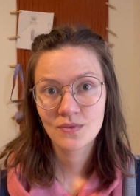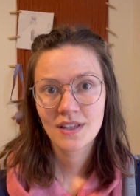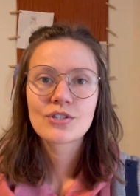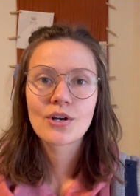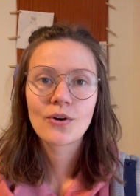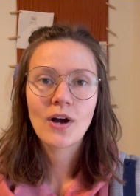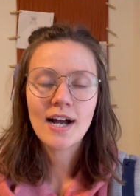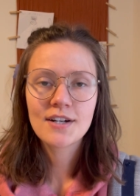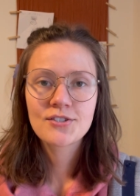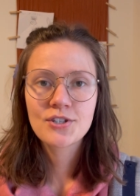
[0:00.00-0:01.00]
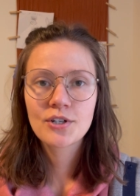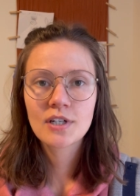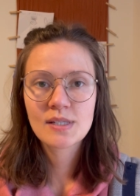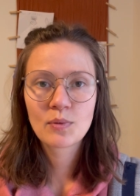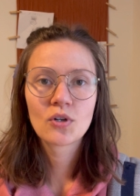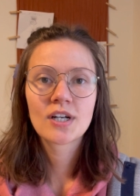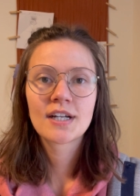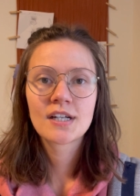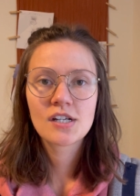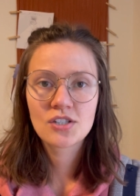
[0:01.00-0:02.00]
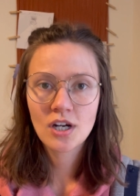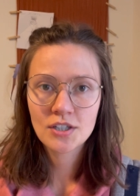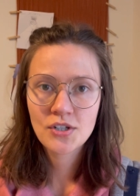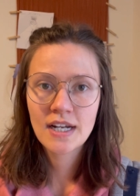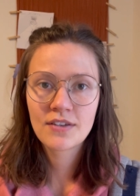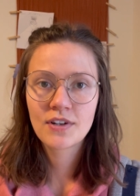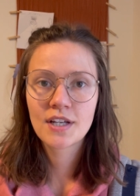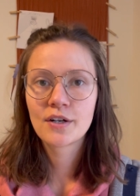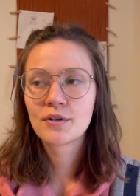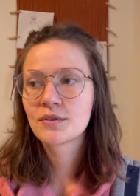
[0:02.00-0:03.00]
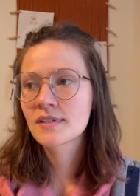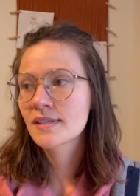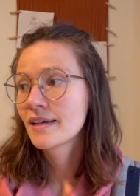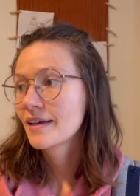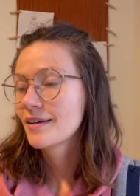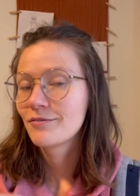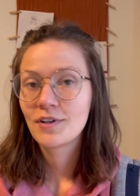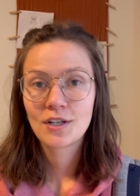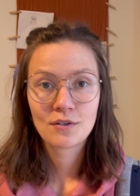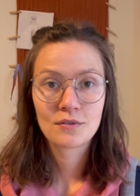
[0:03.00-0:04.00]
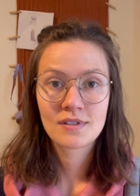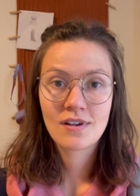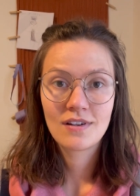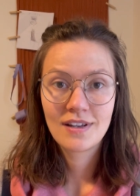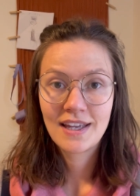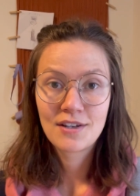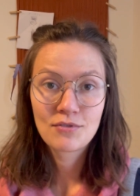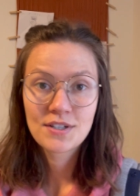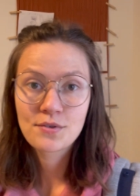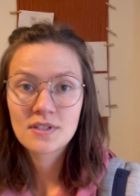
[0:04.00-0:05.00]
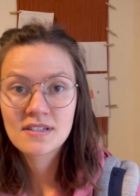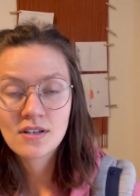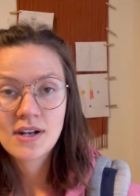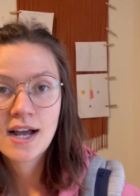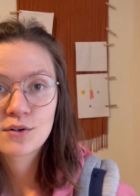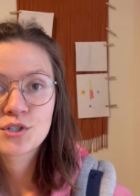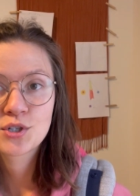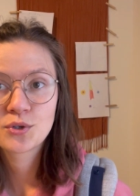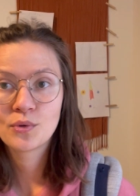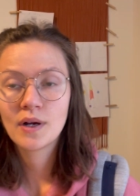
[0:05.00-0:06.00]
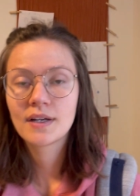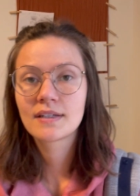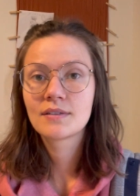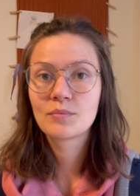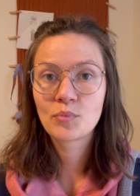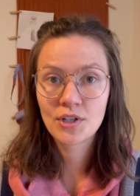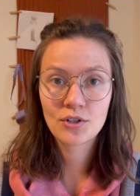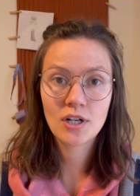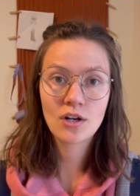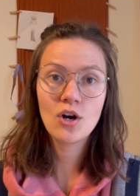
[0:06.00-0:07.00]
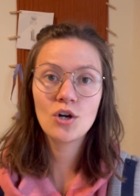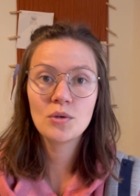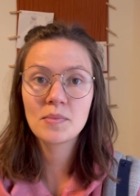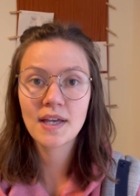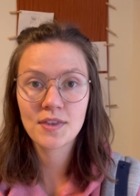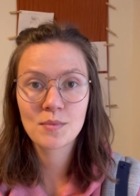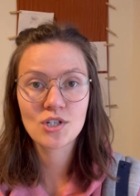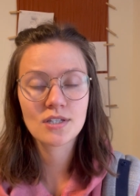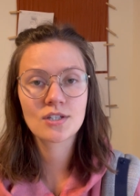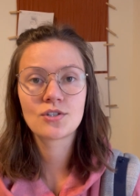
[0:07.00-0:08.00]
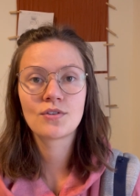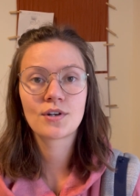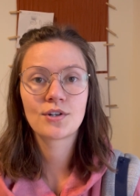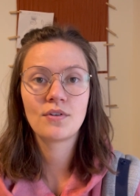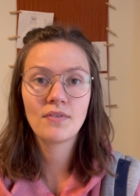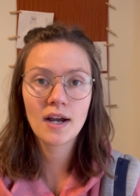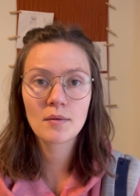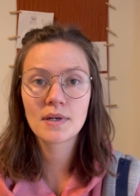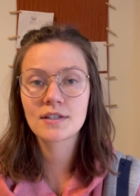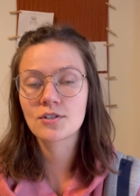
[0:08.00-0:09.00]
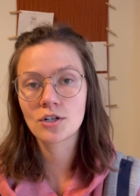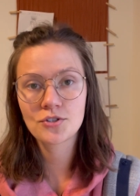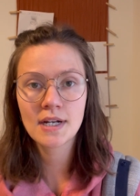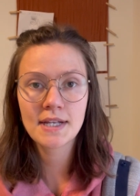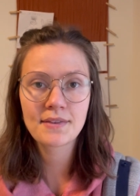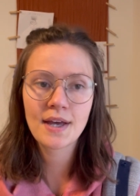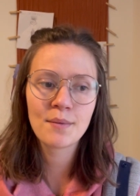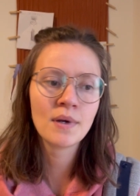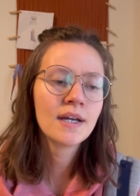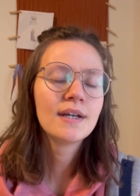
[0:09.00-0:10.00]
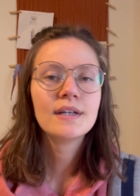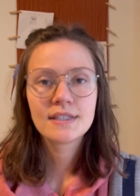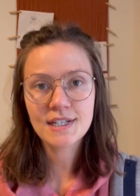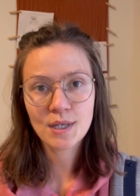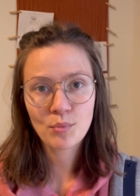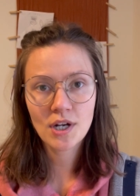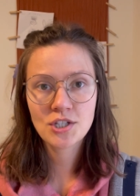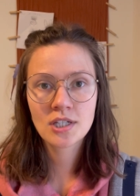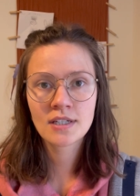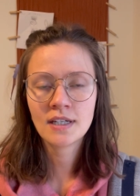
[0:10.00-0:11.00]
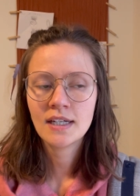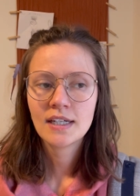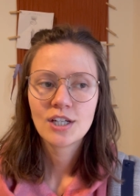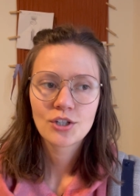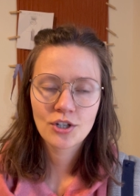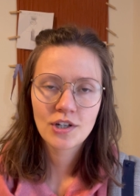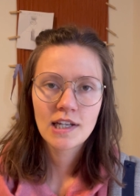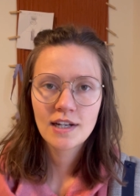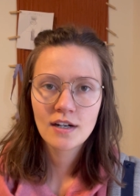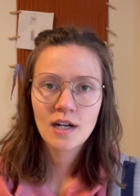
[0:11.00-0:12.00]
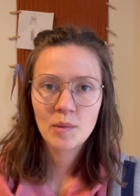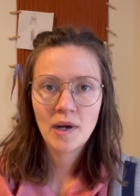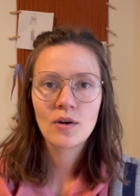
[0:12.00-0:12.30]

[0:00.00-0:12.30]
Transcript: So as you're exploring dog training videos and resources on how to bring your dog home, get them adjusted to their new environment, start training them, decompression, you're going to hear about